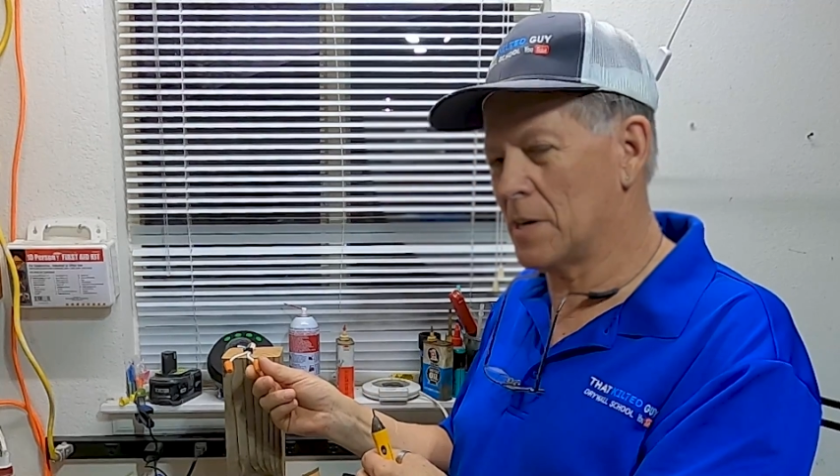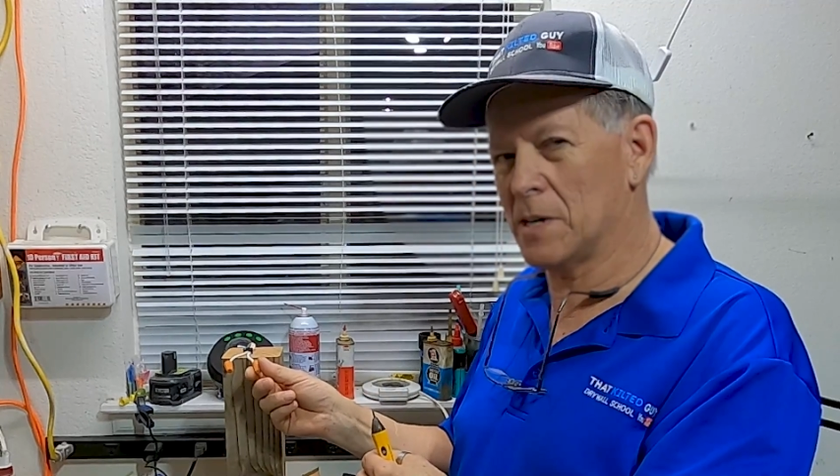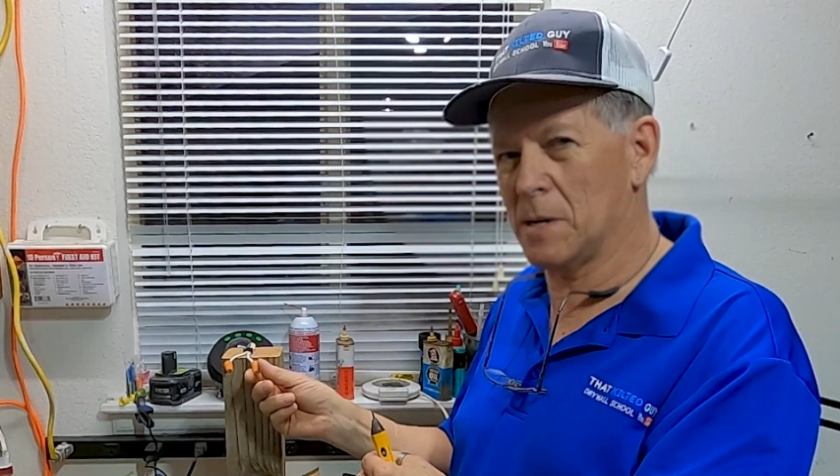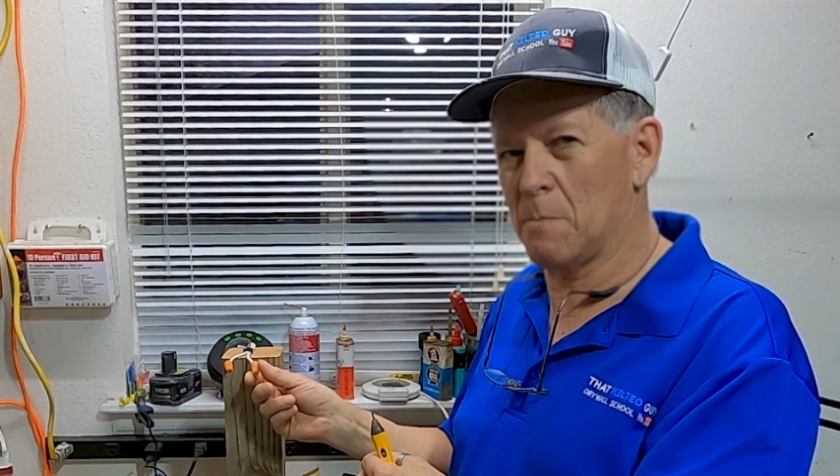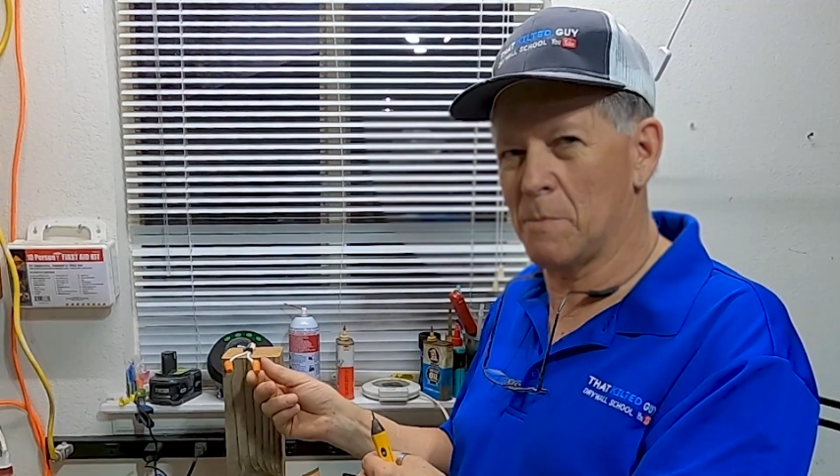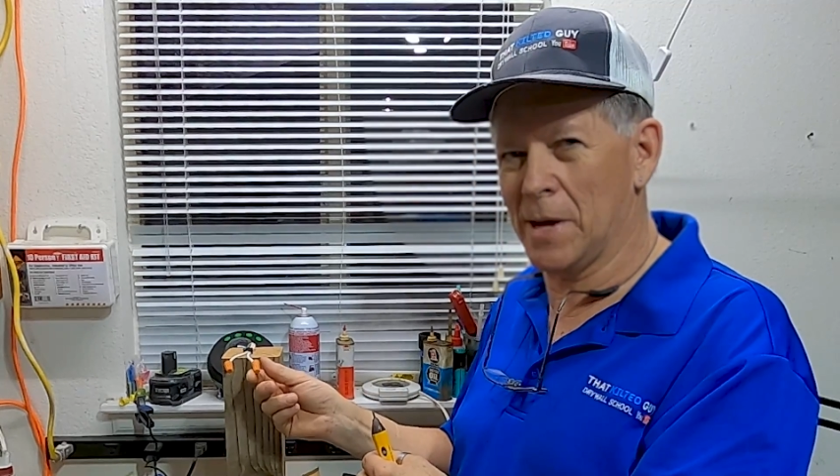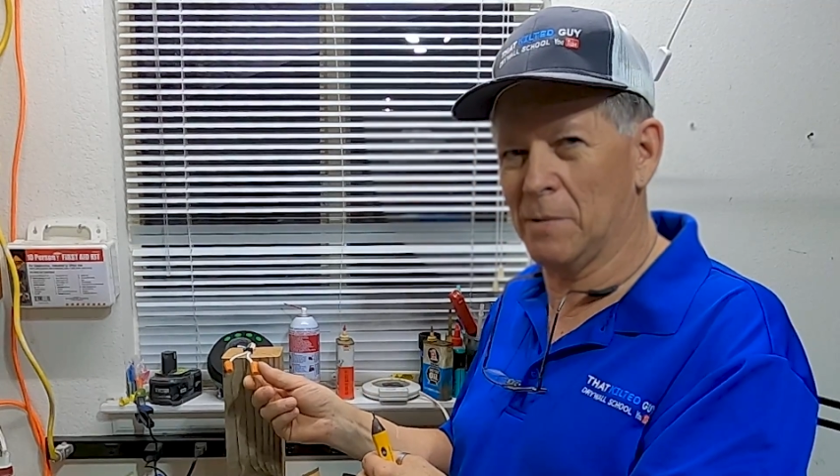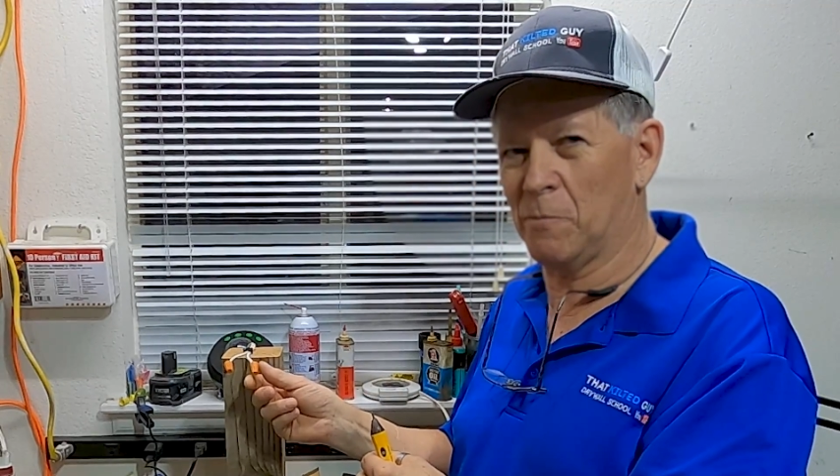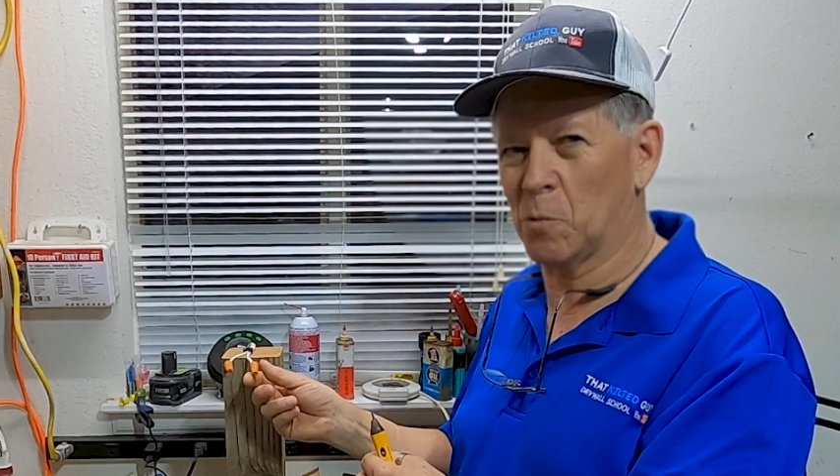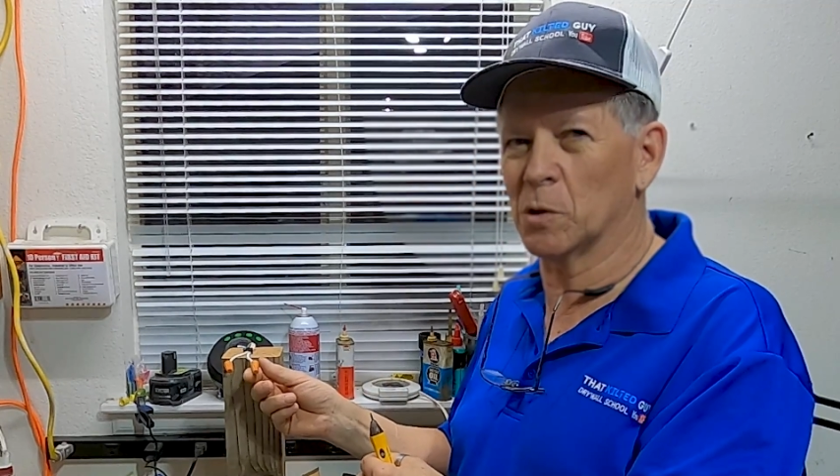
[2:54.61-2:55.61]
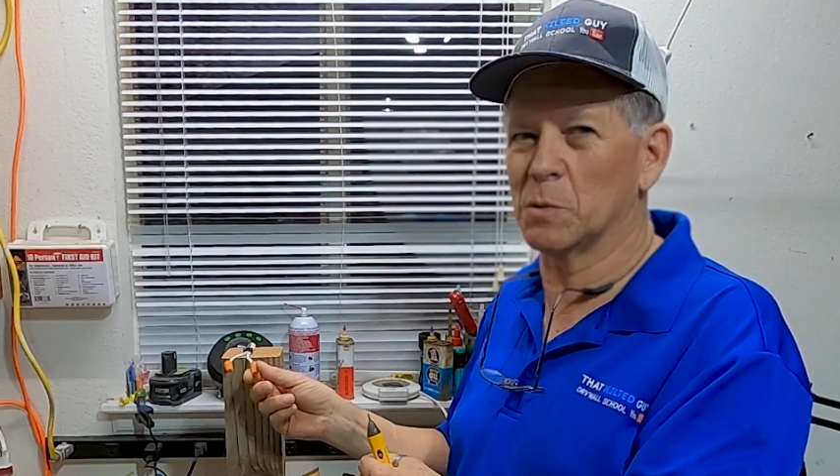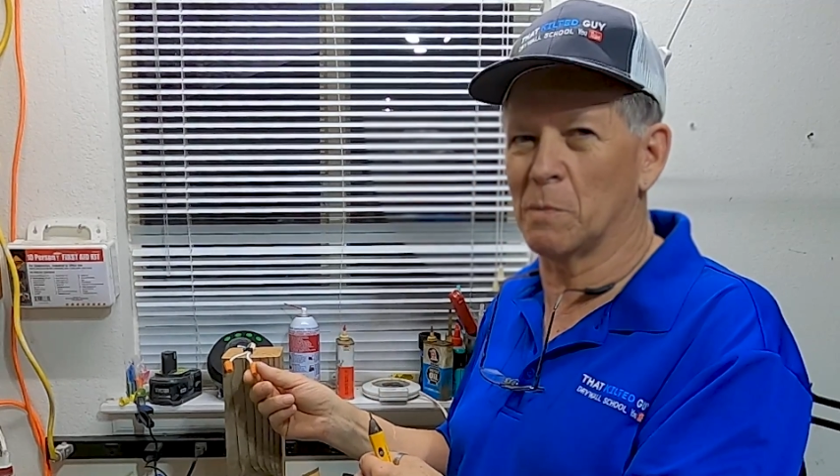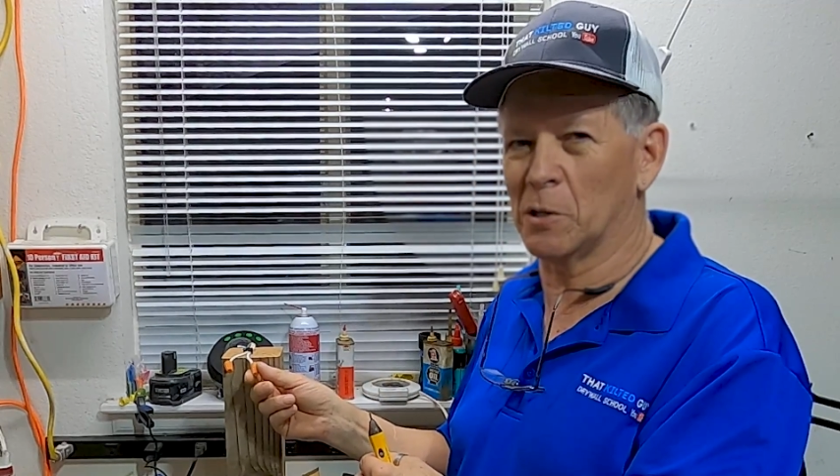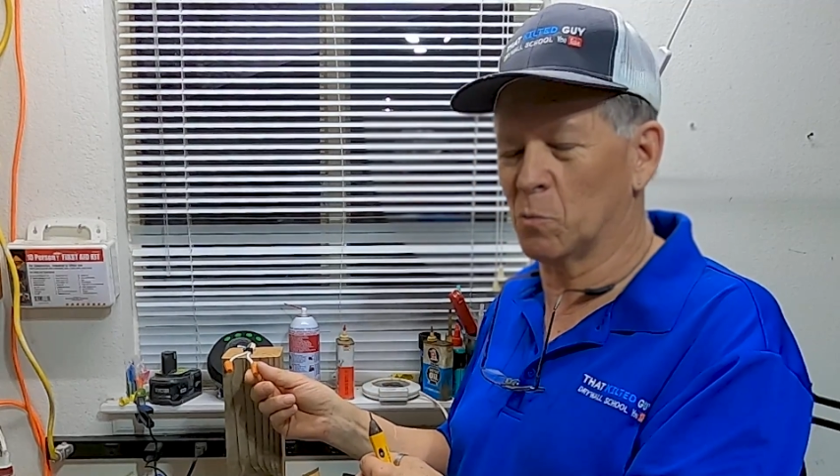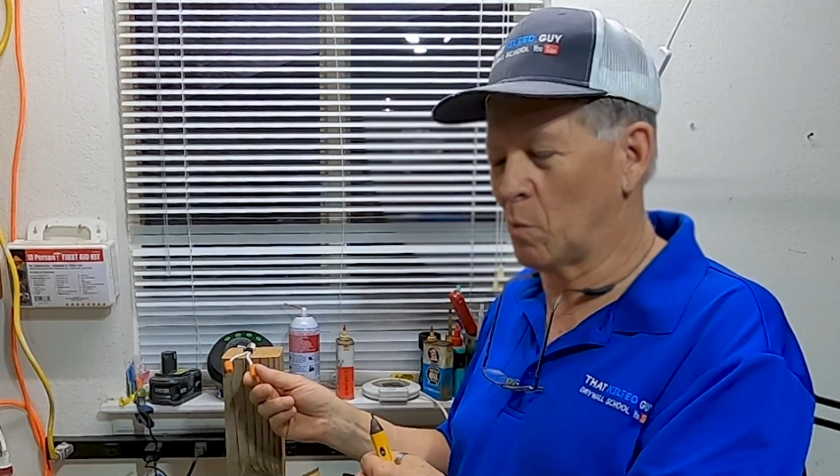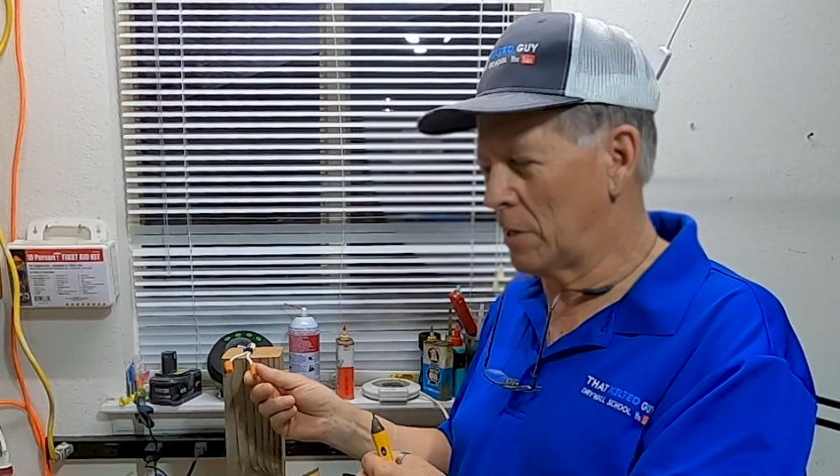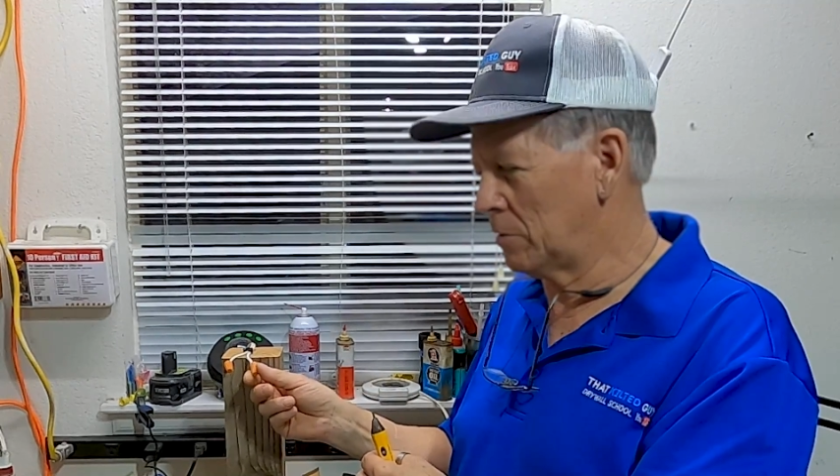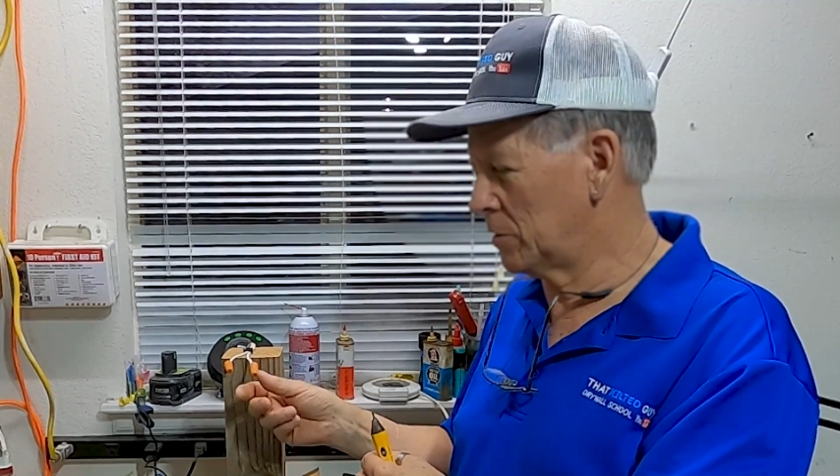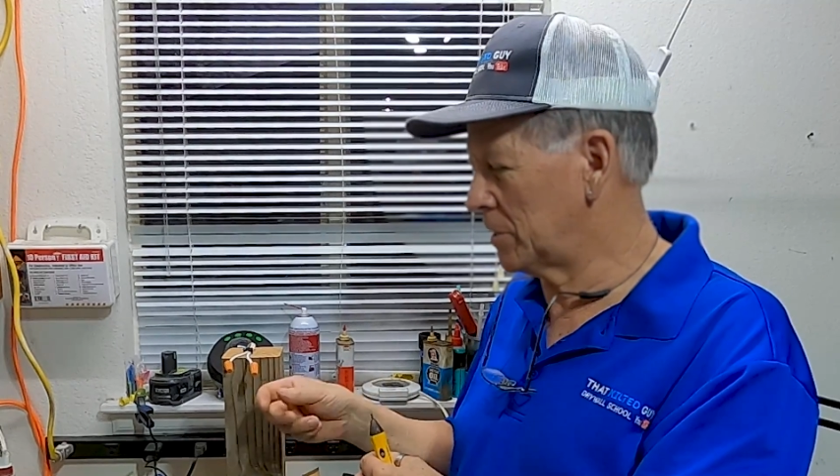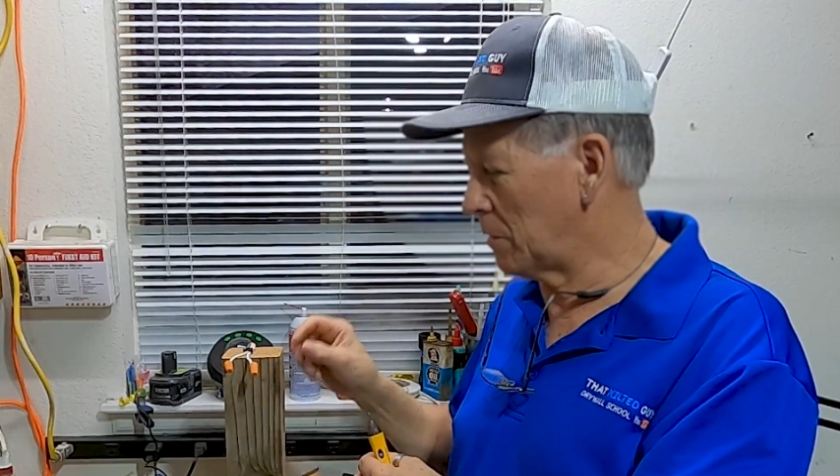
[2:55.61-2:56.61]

nut meant for smaller wires,